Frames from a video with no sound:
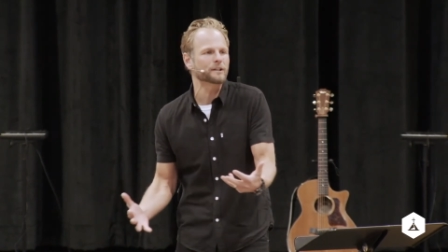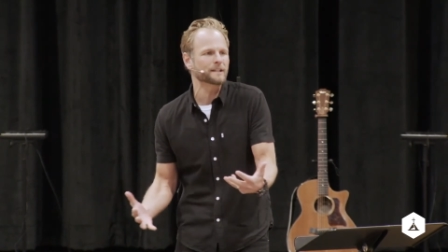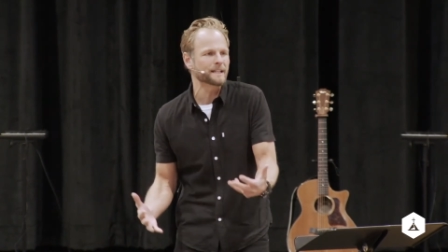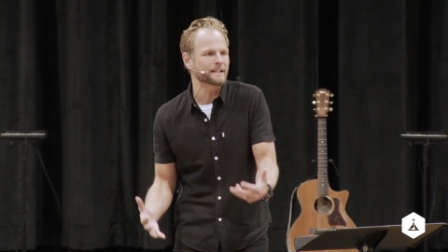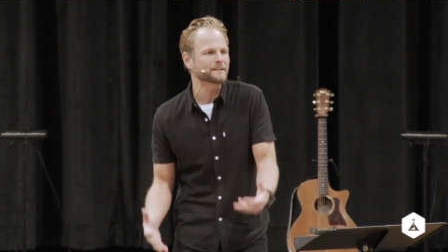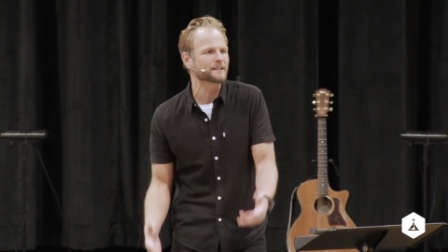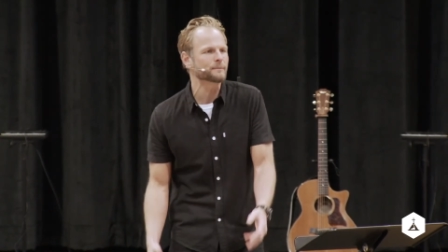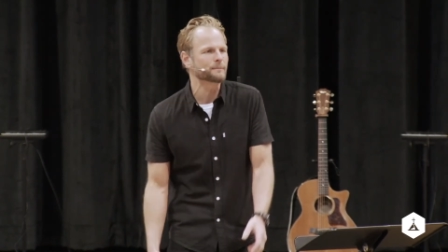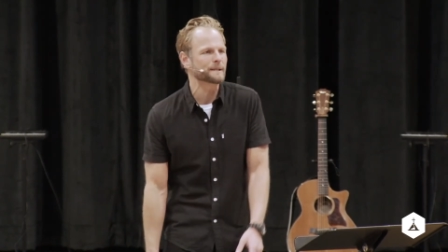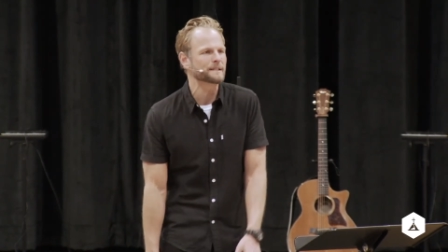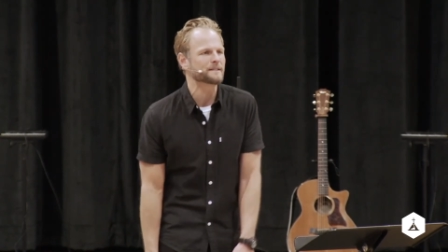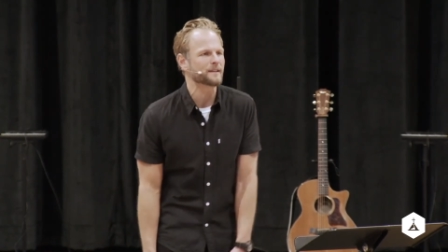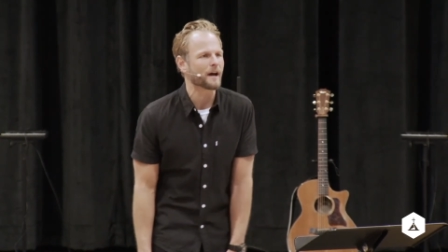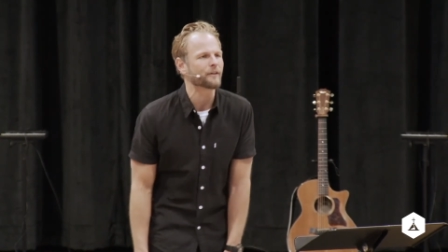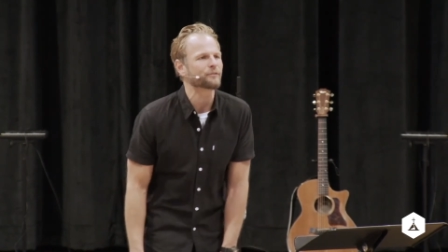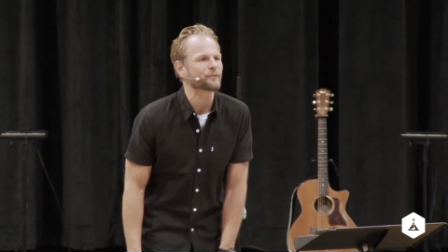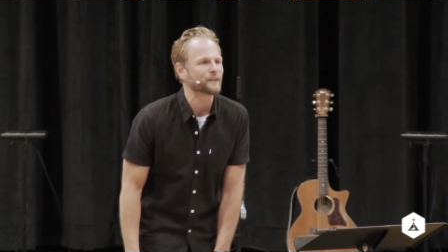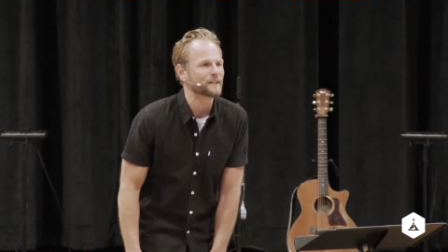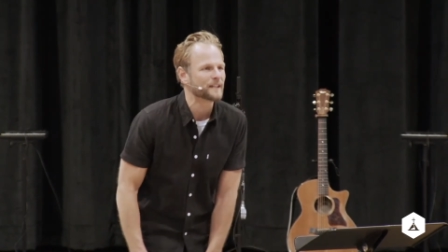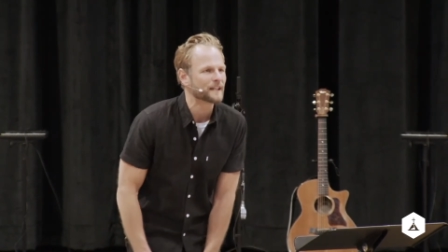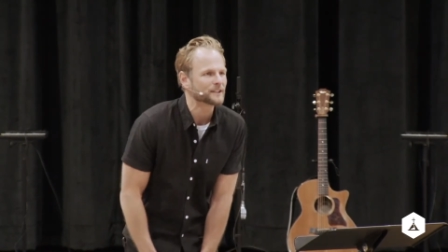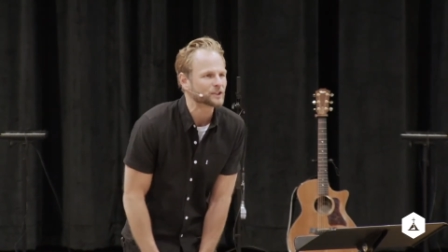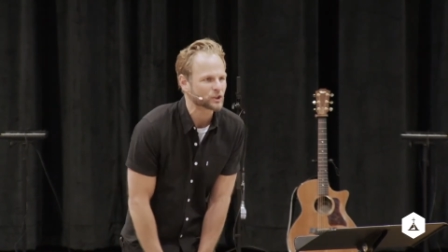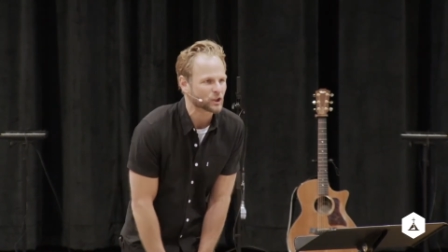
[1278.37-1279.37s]
need to be
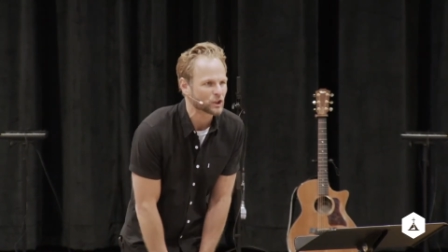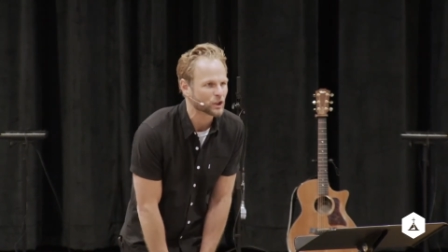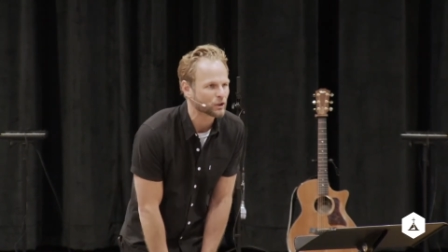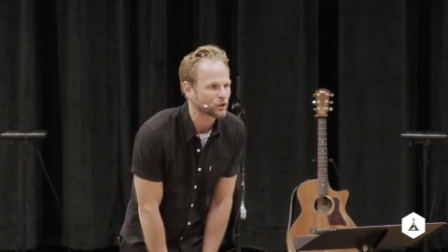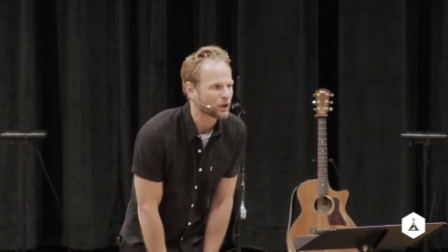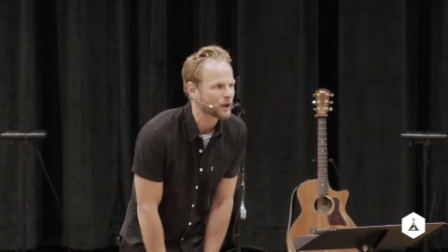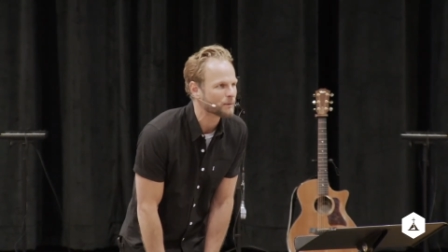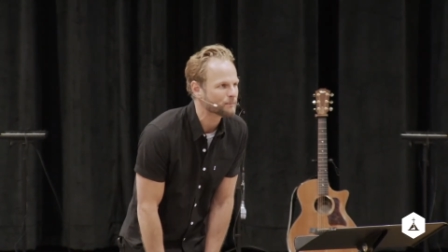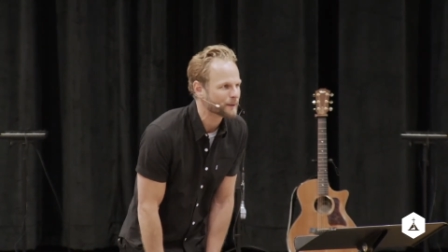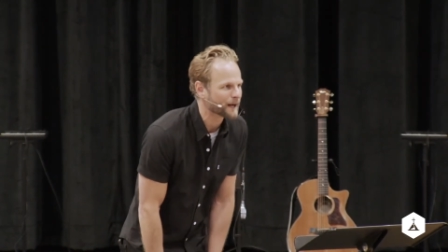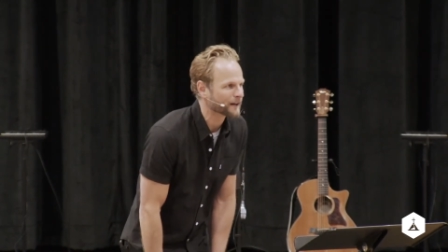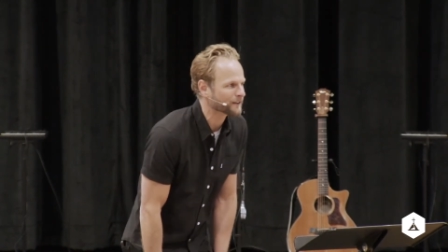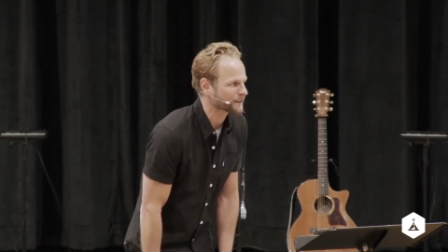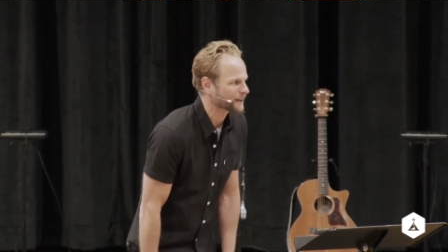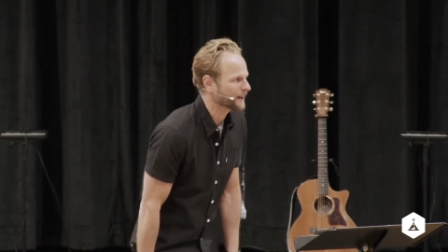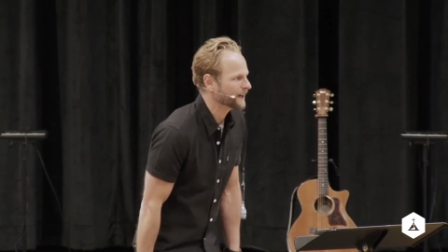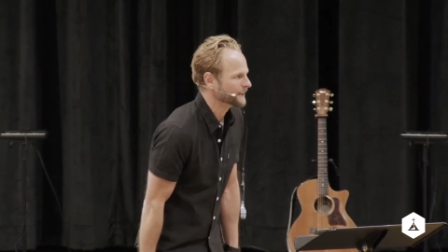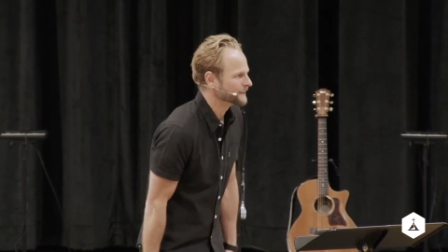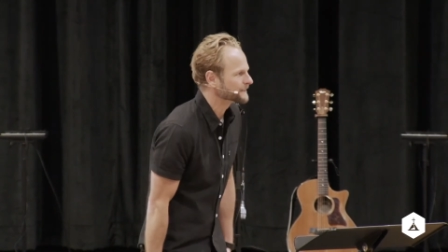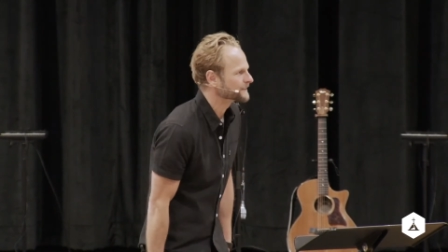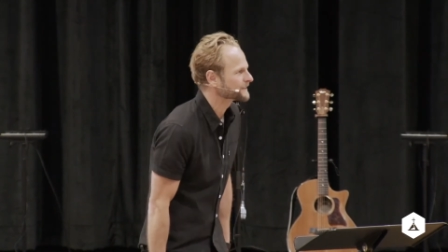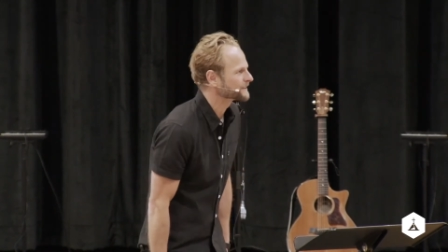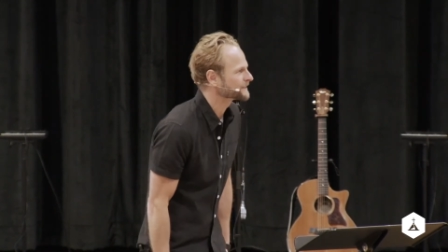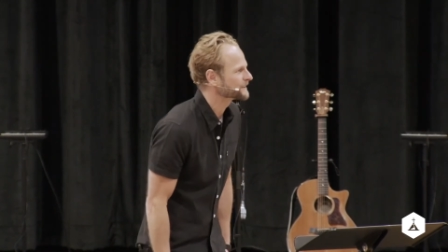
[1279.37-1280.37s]
definitional about
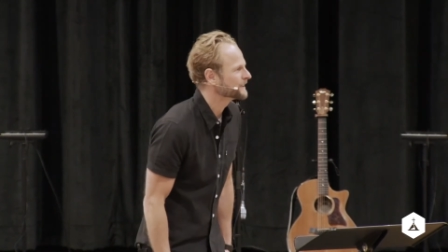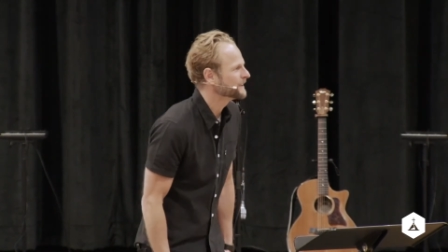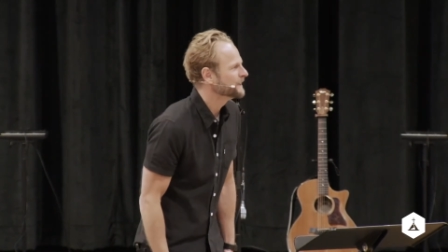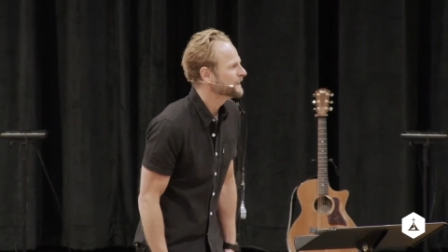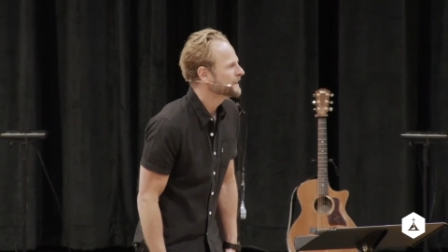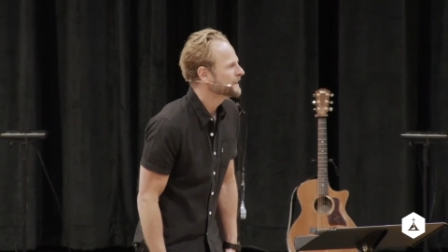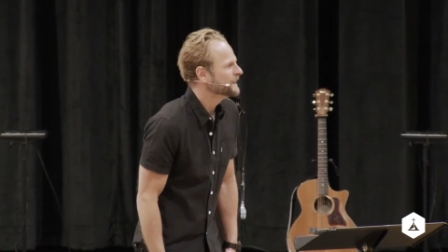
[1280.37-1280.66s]
us